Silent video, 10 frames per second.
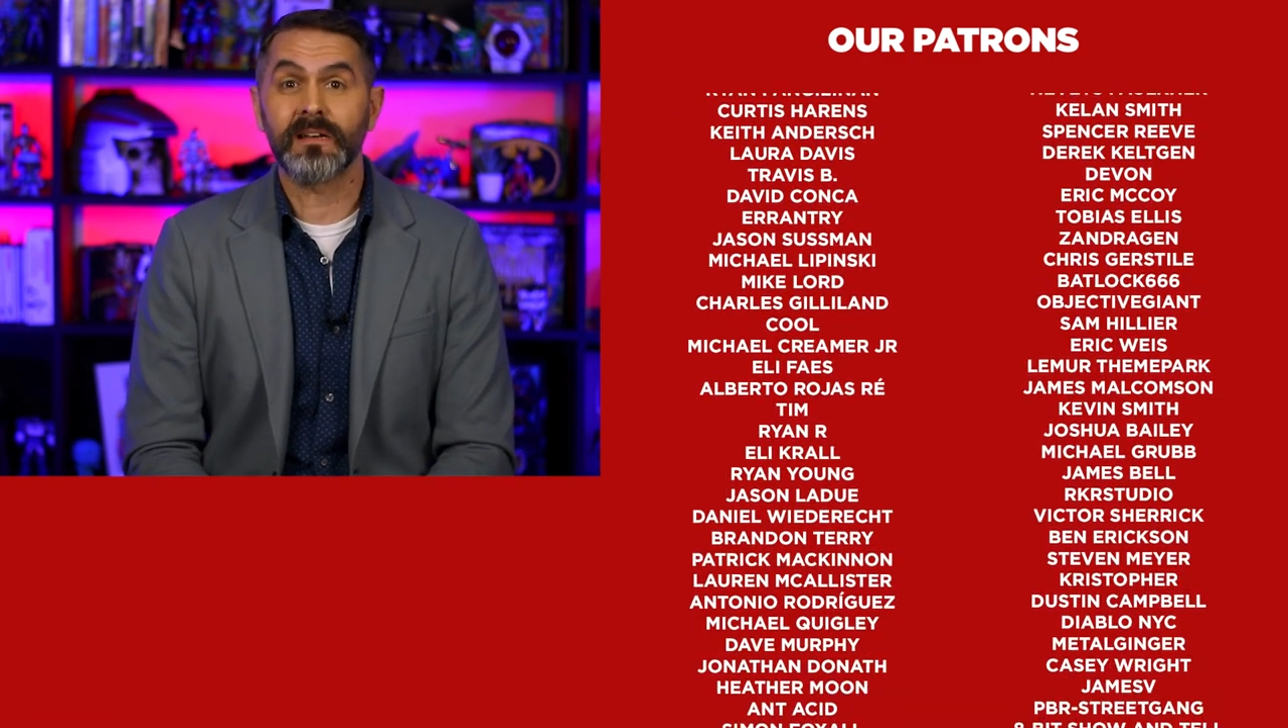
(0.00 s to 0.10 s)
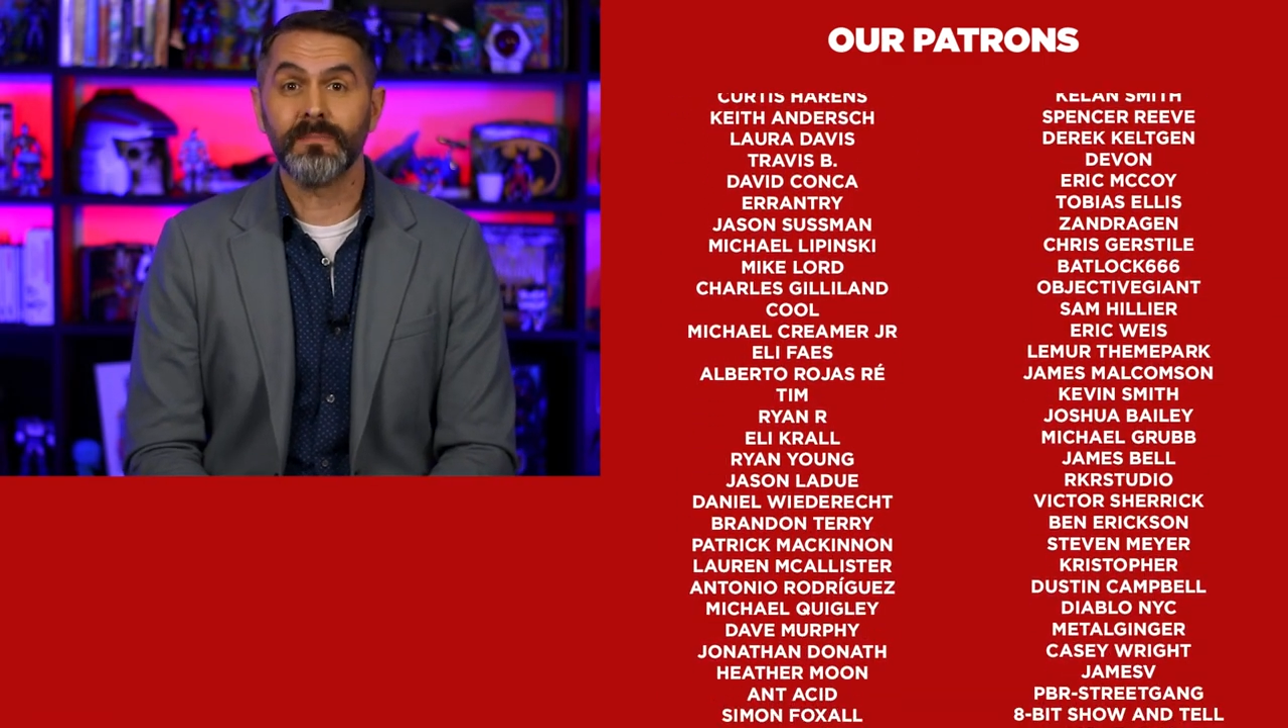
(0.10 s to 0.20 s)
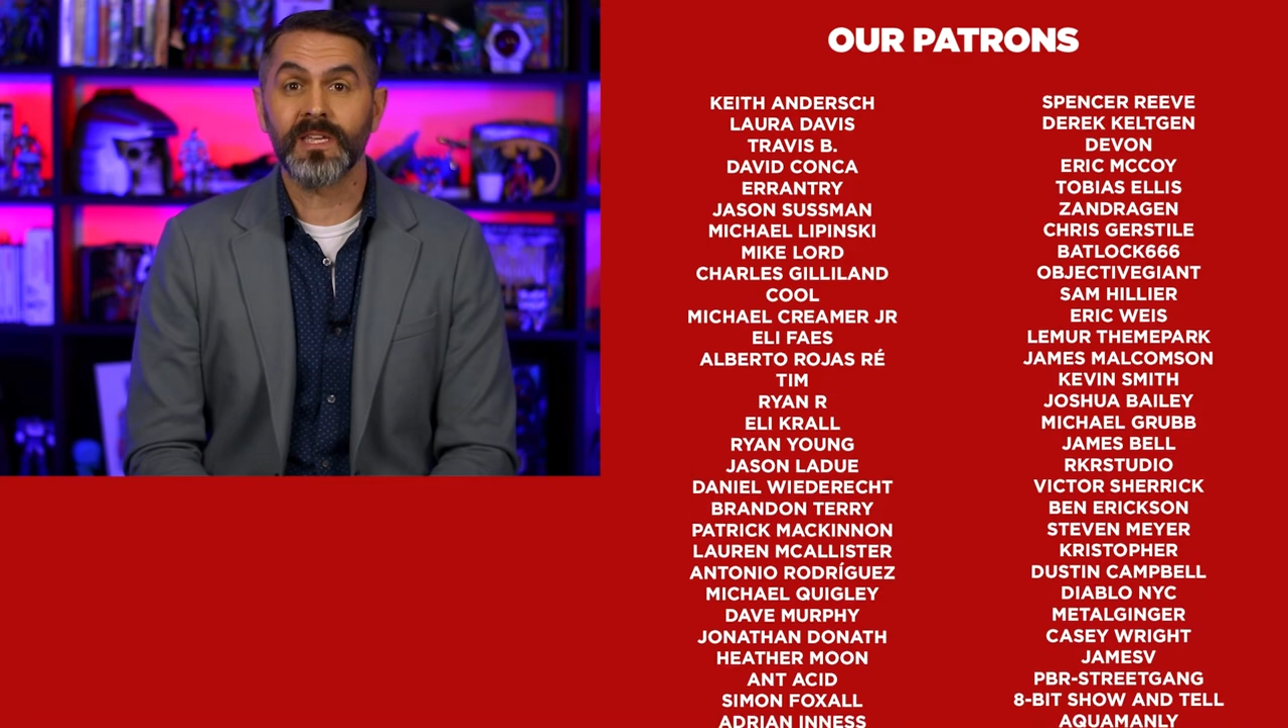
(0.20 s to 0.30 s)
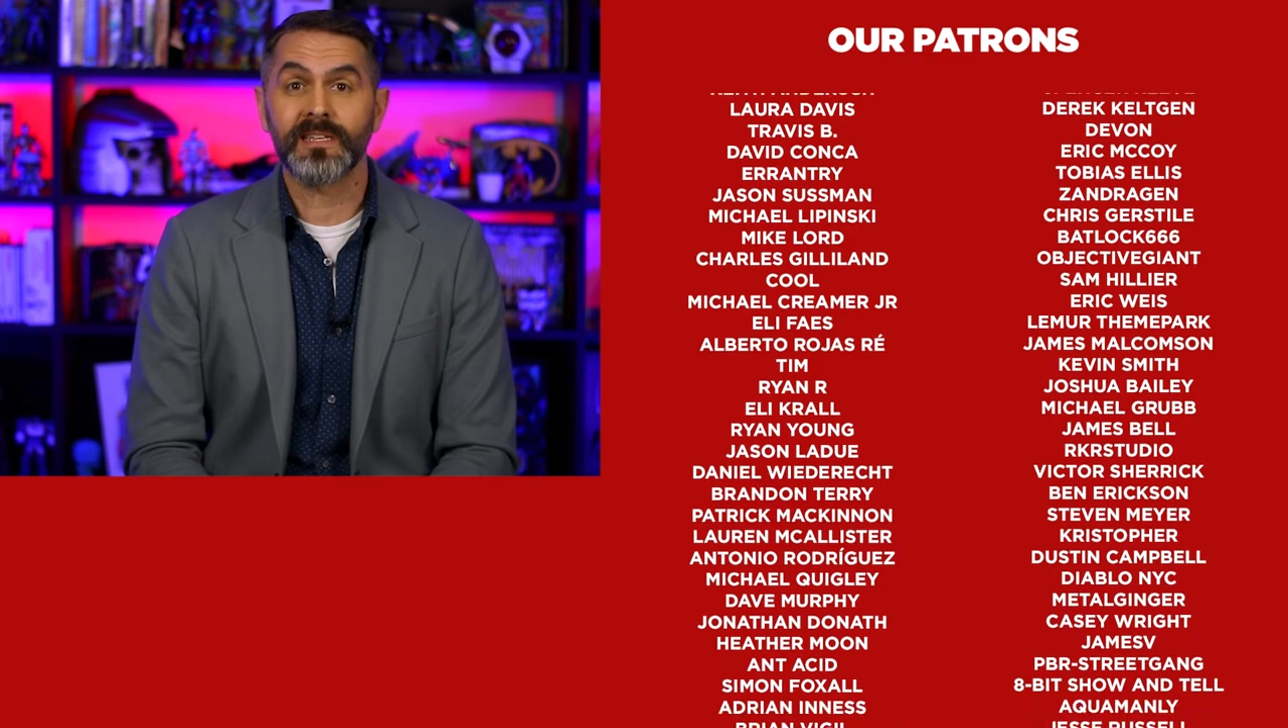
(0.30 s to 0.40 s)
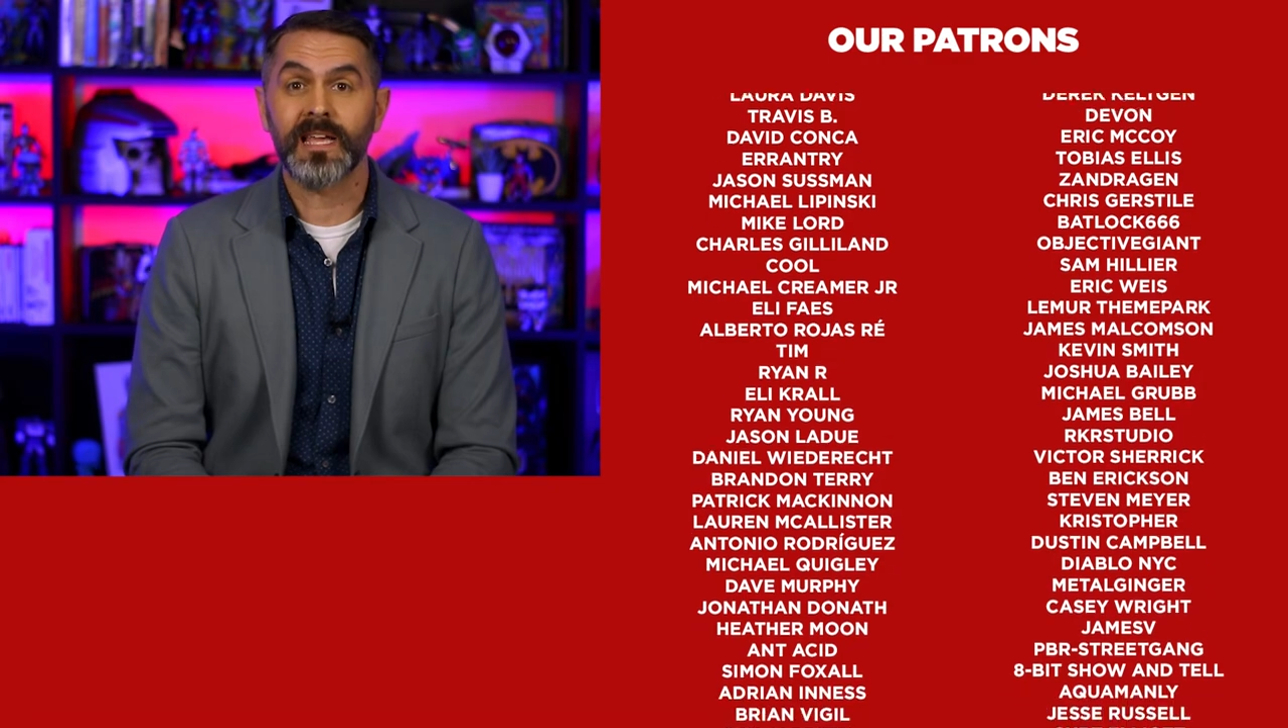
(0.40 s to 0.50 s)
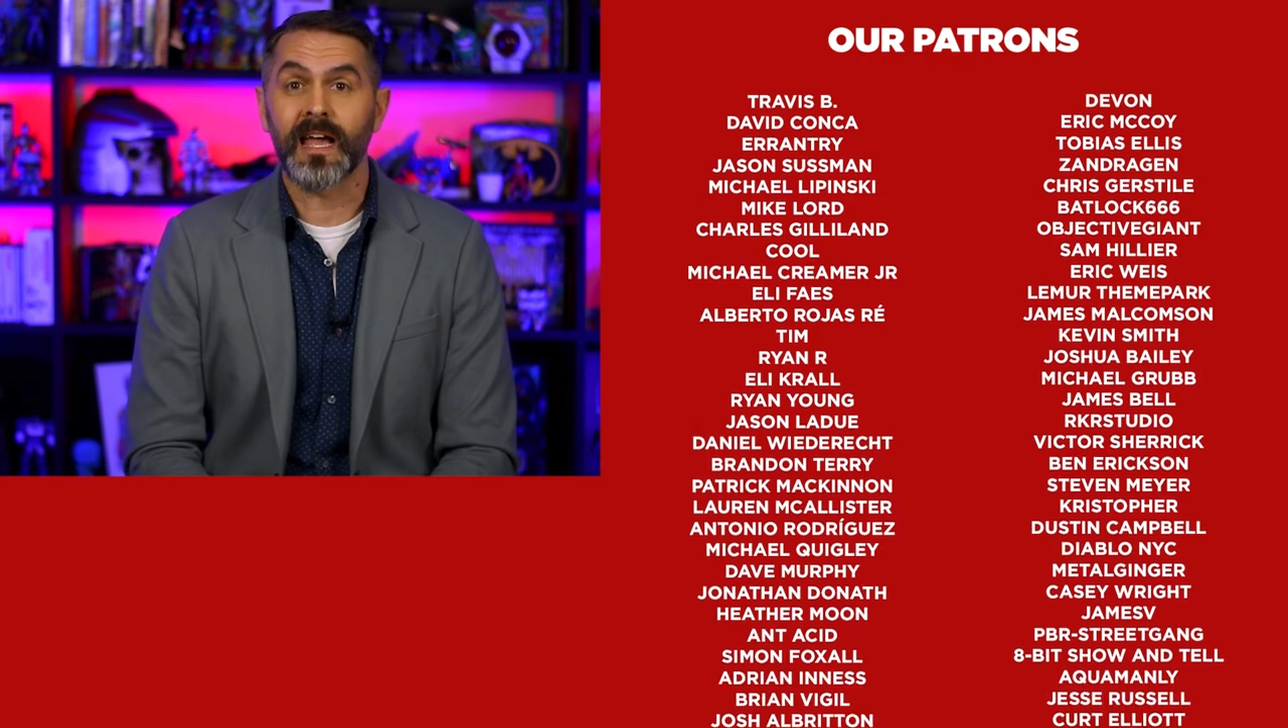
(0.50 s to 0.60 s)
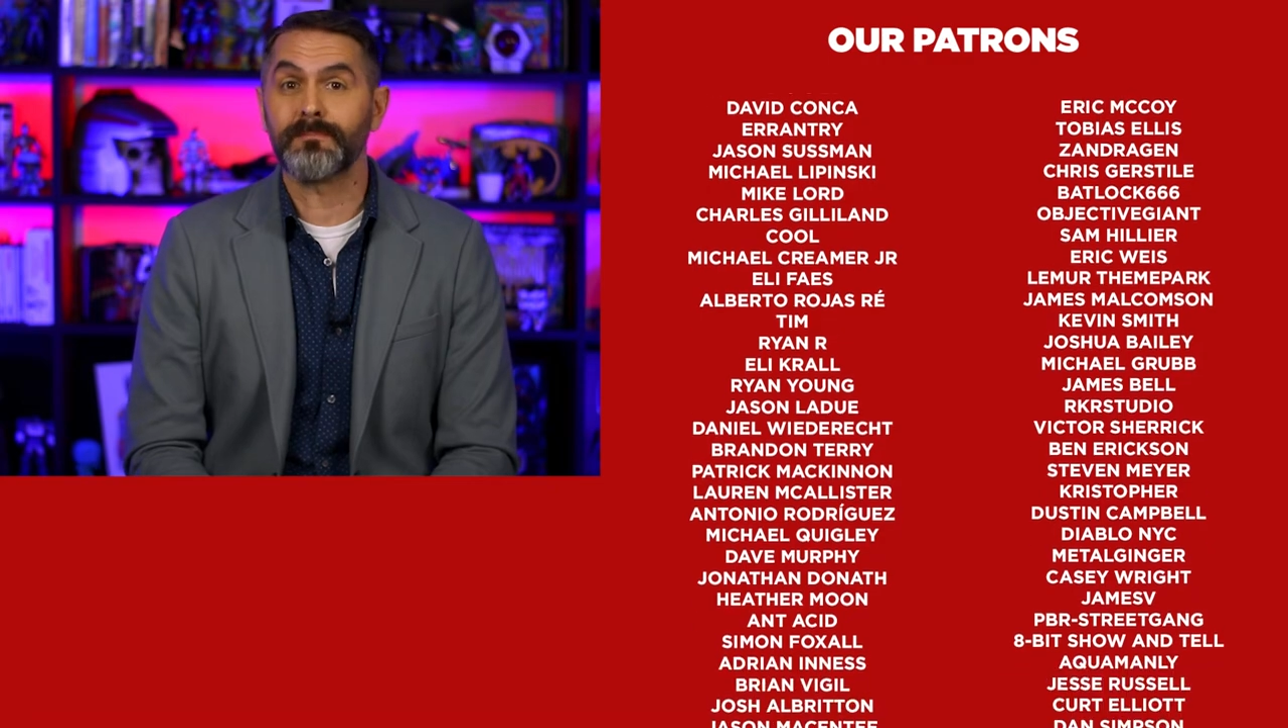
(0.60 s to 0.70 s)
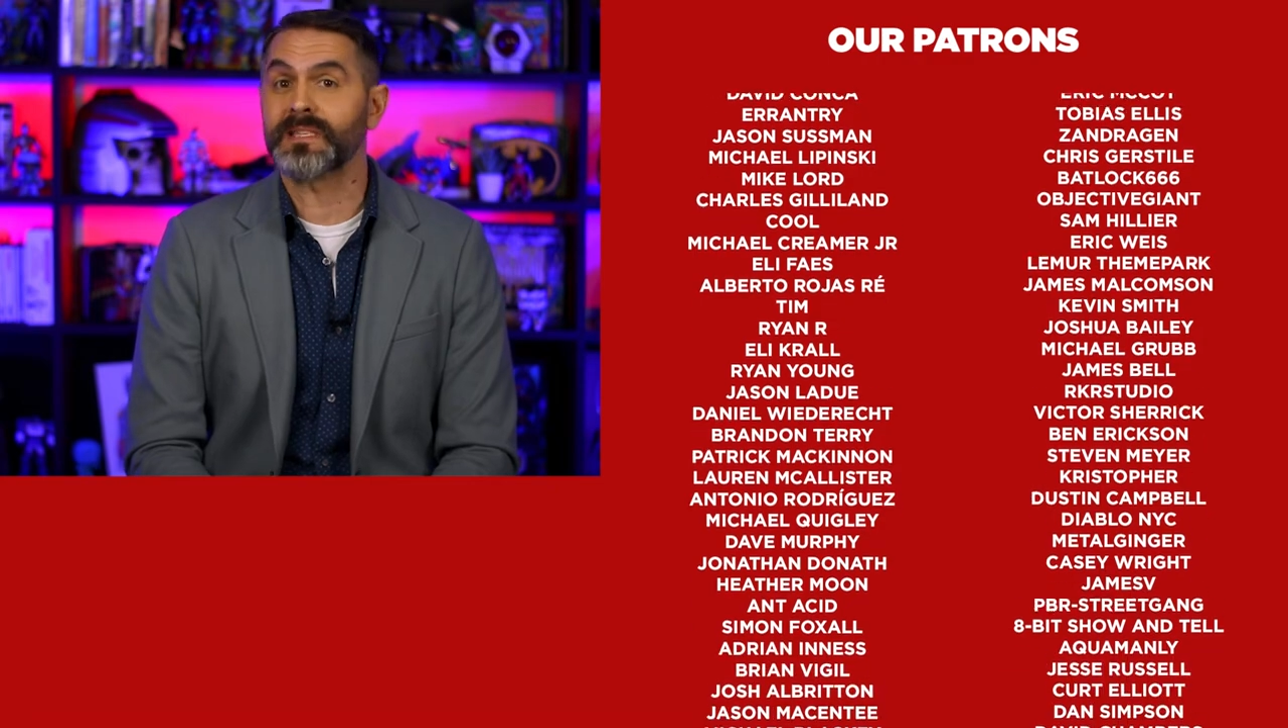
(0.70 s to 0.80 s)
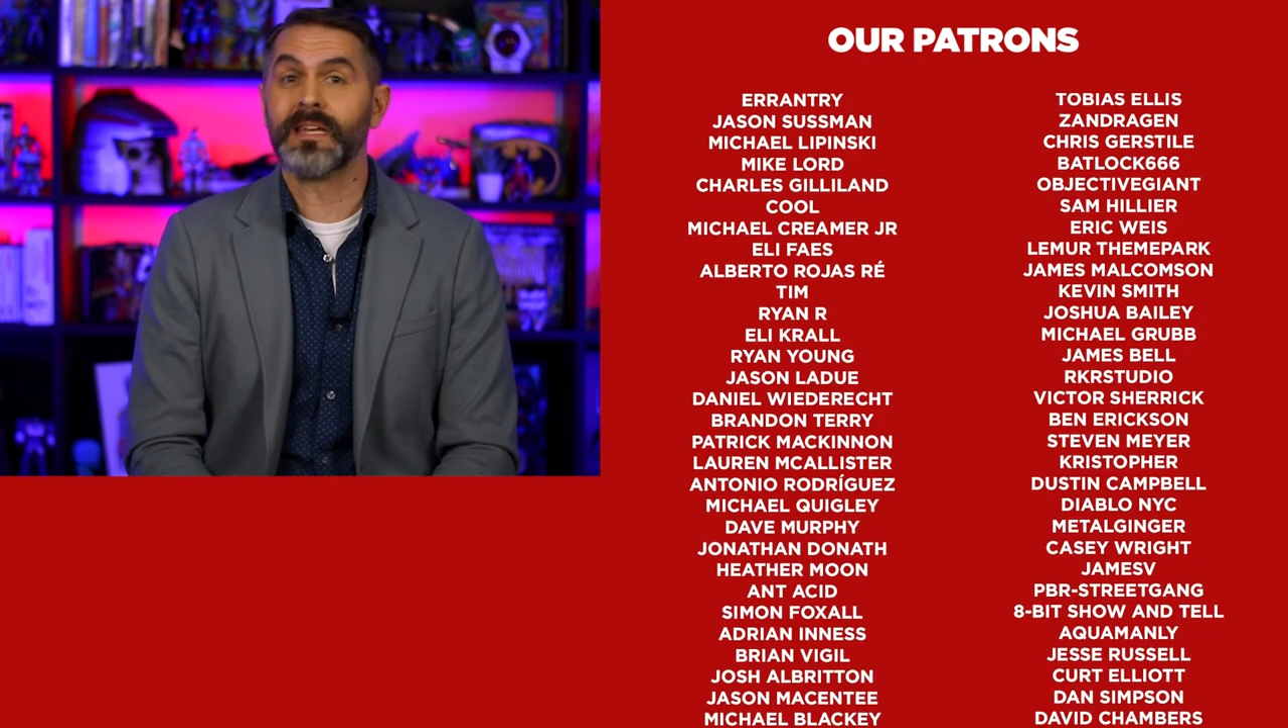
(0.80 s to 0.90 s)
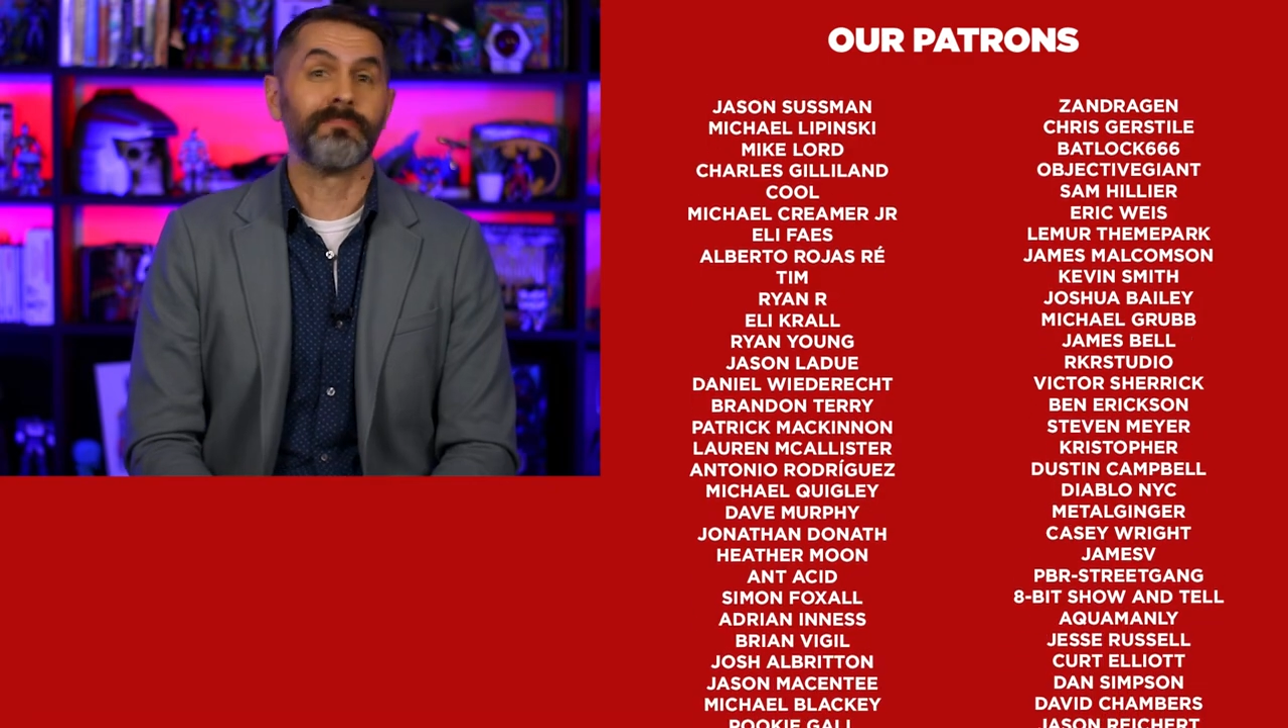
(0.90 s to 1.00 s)
it a million
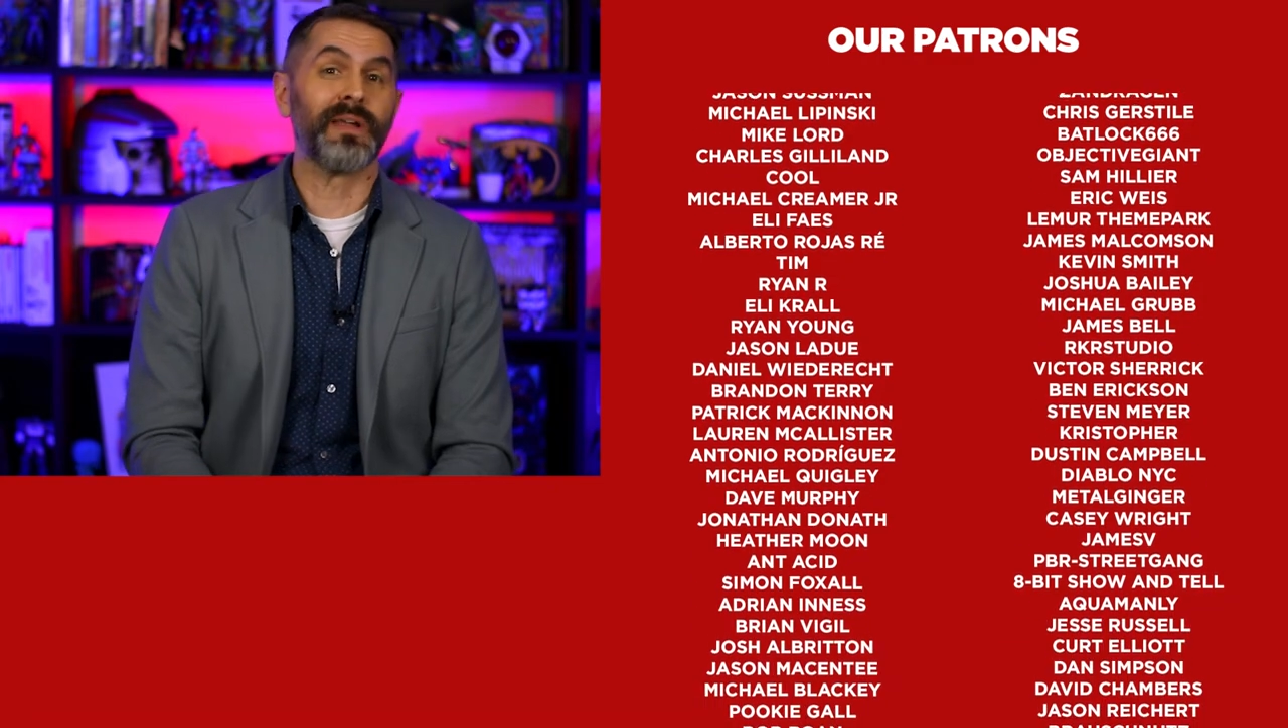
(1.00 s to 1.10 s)
times,